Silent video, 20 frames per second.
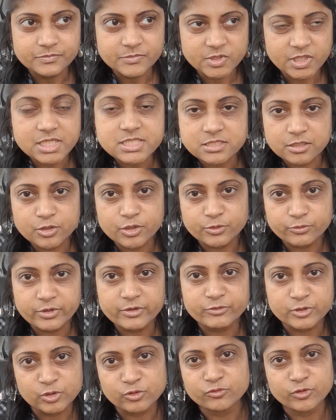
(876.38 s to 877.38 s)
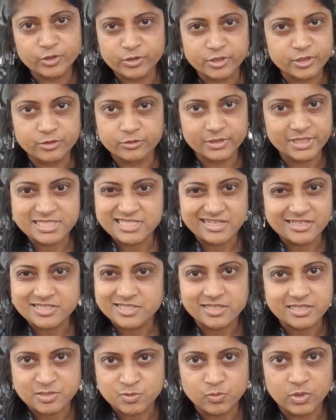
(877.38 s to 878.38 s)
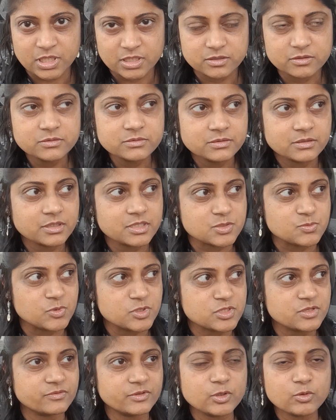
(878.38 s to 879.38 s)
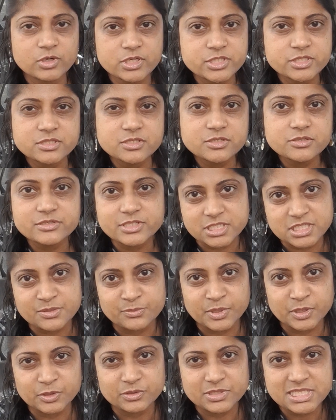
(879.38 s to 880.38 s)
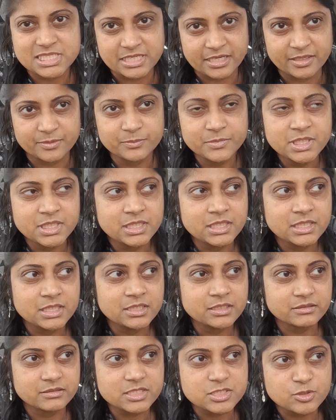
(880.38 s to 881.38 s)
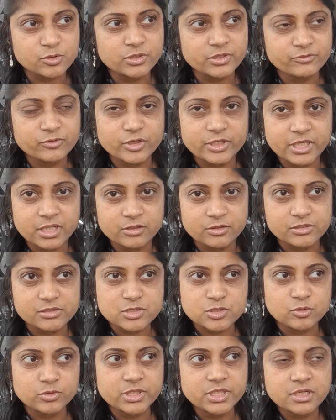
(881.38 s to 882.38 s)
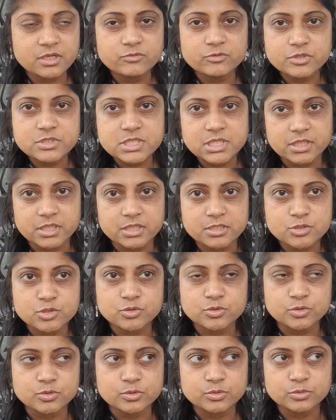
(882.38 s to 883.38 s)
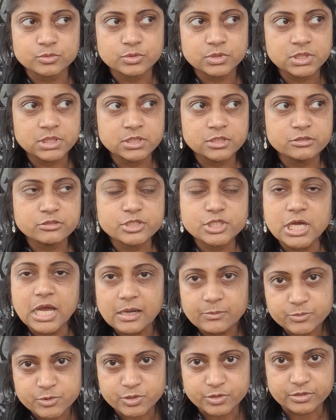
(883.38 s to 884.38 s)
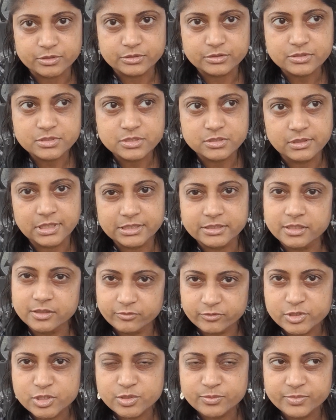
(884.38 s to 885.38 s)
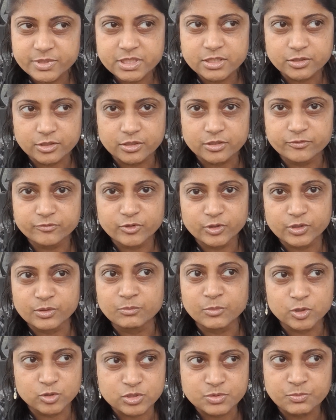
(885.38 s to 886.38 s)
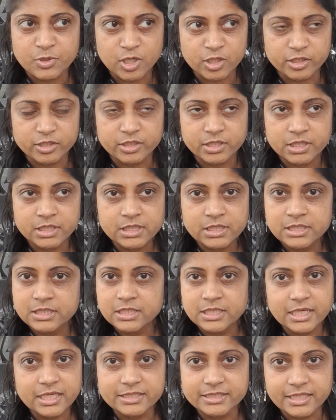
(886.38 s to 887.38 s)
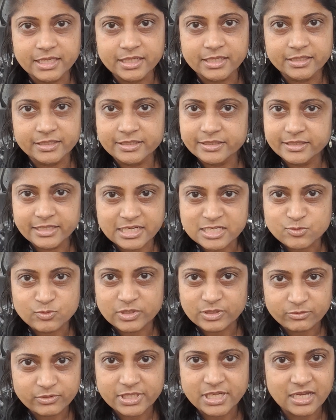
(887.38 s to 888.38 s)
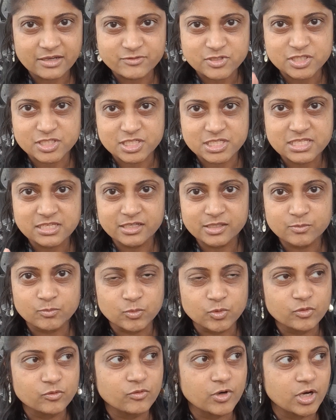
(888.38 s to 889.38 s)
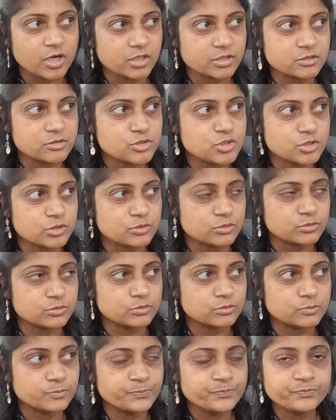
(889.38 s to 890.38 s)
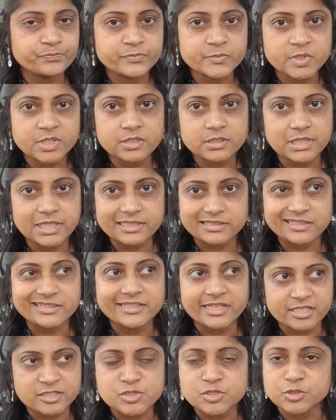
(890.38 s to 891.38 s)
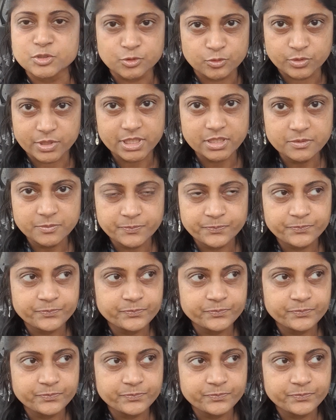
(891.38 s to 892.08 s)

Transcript: it's a good review for the unit test as well, because most of the questions are just about the same. This unit for calculus only covers like 2 chapters, so I think we should be good for the most part. And then next week, we have to just like move on to like the next unit.